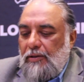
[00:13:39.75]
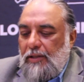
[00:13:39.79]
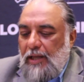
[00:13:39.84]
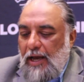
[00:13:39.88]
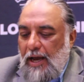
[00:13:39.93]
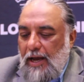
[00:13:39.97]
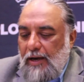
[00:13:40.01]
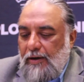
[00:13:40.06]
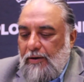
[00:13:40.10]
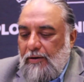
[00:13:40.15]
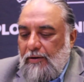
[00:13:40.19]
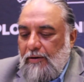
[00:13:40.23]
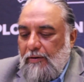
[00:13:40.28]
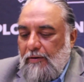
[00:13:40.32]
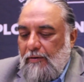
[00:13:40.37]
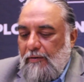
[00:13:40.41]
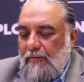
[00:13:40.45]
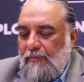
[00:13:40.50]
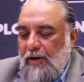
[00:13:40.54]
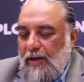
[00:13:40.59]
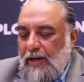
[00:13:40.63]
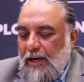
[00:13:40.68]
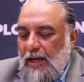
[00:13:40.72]
that
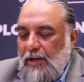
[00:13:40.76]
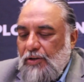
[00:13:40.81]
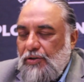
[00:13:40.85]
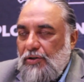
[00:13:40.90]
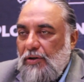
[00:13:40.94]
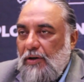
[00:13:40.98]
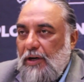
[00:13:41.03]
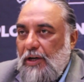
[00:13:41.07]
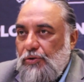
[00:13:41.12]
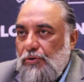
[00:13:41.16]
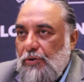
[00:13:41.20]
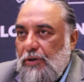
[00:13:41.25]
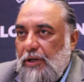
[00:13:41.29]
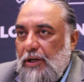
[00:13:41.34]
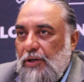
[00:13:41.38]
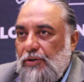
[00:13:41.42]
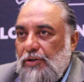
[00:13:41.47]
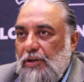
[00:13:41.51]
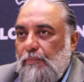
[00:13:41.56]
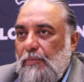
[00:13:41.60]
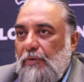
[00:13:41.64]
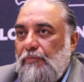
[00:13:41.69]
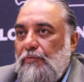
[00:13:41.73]
financial
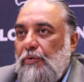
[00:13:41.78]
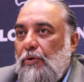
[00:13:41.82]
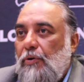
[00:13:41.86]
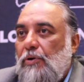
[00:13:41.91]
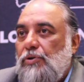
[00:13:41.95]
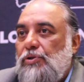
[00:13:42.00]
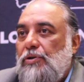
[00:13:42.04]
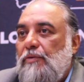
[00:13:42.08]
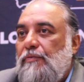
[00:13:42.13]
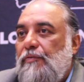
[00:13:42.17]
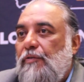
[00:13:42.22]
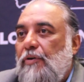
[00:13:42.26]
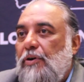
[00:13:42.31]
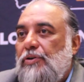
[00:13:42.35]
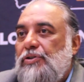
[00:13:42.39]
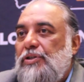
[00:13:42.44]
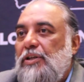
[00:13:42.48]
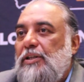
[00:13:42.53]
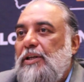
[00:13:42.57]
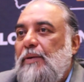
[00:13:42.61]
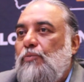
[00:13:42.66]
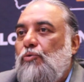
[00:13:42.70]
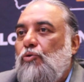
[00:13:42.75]
education, but we're also
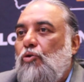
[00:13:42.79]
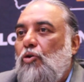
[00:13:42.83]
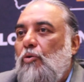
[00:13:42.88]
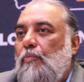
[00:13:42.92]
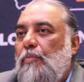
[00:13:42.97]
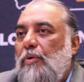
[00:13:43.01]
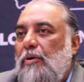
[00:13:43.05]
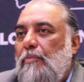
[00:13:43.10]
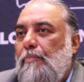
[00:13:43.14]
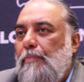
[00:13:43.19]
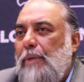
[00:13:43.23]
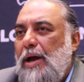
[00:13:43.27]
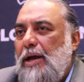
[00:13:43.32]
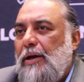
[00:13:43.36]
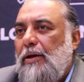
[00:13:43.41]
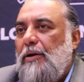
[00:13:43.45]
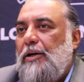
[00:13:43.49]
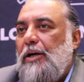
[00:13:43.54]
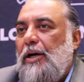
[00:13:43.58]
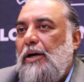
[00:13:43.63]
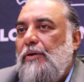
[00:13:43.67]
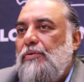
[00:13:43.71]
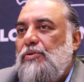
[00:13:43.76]
forcing them to open bank
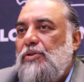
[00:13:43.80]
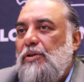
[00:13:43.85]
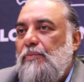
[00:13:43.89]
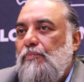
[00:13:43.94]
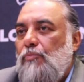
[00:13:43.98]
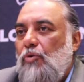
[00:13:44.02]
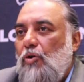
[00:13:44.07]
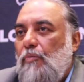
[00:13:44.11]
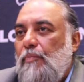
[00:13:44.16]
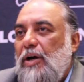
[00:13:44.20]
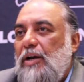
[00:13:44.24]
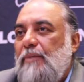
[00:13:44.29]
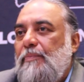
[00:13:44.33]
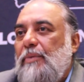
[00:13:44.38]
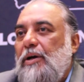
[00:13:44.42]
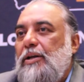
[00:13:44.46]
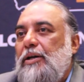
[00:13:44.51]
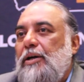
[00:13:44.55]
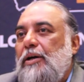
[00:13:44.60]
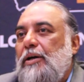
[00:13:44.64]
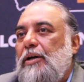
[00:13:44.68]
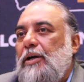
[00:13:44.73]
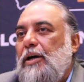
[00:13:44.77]
accounts and mobile
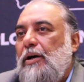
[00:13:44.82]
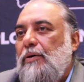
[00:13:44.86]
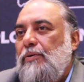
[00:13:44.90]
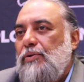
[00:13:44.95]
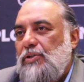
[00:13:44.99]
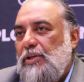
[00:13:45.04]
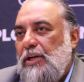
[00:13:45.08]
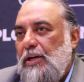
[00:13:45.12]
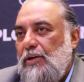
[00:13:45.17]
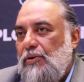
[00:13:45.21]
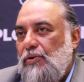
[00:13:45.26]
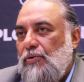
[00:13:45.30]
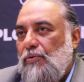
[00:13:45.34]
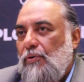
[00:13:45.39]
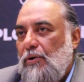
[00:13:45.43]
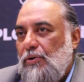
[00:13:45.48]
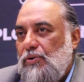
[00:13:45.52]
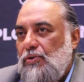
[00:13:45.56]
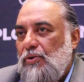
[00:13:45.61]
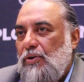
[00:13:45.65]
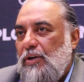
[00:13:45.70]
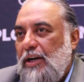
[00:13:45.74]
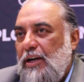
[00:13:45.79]
money accounts and to
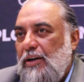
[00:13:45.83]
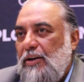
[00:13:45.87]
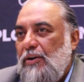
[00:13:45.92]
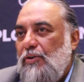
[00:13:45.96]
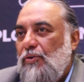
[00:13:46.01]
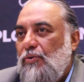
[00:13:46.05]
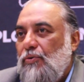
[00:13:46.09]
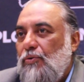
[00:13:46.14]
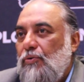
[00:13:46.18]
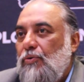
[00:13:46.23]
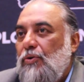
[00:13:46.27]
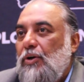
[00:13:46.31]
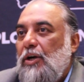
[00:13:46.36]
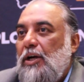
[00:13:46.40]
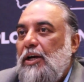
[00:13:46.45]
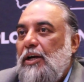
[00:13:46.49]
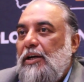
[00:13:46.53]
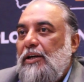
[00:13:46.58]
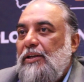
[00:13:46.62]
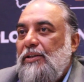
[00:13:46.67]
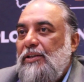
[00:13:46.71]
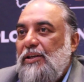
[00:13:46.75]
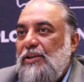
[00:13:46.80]
also get into
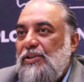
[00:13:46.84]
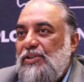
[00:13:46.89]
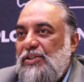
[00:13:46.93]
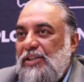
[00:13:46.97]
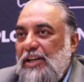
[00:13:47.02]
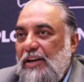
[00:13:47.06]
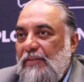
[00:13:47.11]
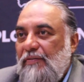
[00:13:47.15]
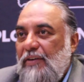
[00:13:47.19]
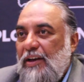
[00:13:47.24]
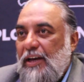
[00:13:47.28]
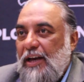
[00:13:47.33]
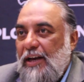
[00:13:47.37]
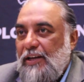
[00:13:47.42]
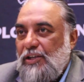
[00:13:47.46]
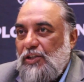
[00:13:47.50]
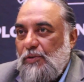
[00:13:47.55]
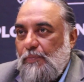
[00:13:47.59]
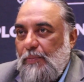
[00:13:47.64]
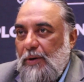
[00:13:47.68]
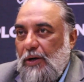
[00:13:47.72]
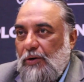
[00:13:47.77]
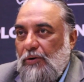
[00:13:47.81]
the saving
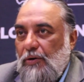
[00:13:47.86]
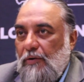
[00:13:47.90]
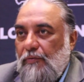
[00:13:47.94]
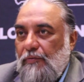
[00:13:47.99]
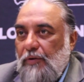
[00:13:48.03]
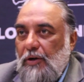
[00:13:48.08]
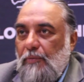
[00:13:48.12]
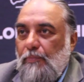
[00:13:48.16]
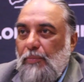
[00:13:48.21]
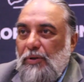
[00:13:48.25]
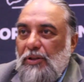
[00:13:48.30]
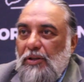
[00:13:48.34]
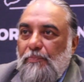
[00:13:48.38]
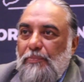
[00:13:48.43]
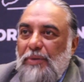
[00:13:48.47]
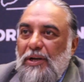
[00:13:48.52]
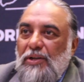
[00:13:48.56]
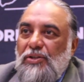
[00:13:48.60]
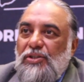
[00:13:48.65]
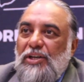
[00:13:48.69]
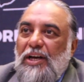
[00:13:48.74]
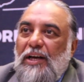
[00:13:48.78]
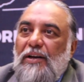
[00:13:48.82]
aspect of it. But the
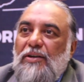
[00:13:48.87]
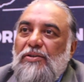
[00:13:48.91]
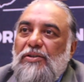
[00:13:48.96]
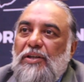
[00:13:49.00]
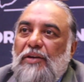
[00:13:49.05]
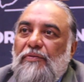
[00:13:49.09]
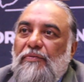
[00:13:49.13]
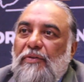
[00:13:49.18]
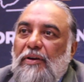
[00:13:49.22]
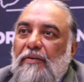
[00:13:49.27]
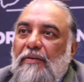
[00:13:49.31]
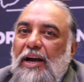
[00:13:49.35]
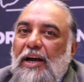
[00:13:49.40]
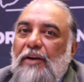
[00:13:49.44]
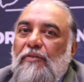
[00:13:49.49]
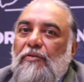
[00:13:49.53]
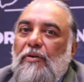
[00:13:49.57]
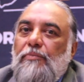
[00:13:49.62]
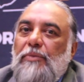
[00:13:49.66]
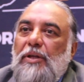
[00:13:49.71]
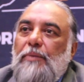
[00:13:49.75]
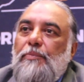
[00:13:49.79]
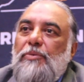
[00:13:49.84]
big challenge that we've
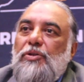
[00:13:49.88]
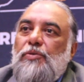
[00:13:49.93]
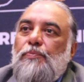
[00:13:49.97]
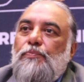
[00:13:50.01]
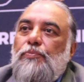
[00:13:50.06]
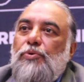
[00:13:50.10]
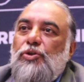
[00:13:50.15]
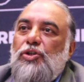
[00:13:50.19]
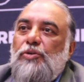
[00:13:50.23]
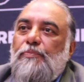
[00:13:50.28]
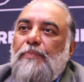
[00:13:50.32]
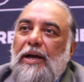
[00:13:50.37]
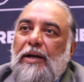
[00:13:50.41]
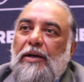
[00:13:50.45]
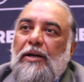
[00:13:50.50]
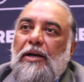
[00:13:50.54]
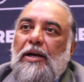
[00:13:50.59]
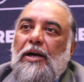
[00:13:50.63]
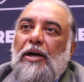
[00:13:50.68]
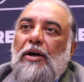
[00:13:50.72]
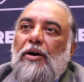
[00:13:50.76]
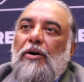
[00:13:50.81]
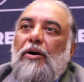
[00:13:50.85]
had from them is pushback
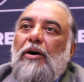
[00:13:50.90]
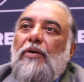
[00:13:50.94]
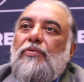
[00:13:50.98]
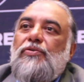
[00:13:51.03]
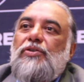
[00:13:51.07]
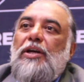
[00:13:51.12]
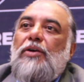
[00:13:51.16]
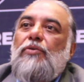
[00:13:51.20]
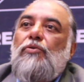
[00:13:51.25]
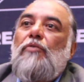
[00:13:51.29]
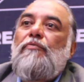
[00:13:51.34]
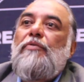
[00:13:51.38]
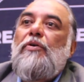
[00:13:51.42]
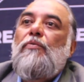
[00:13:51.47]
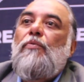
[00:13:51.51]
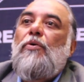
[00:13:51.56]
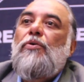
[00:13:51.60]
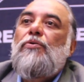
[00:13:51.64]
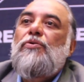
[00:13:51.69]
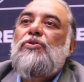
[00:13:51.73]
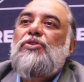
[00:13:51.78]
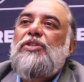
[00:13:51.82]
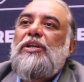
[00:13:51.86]
of saying, no, we
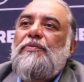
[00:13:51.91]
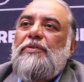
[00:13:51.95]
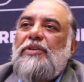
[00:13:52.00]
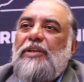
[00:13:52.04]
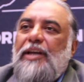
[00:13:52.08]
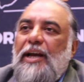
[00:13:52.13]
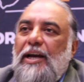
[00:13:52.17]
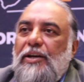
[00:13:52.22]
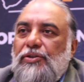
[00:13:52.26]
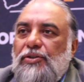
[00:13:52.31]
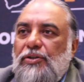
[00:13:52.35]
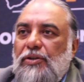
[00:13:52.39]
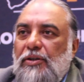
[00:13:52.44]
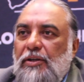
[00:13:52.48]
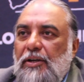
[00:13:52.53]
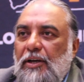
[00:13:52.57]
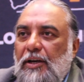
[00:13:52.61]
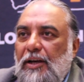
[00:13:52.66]
want to stay with cash.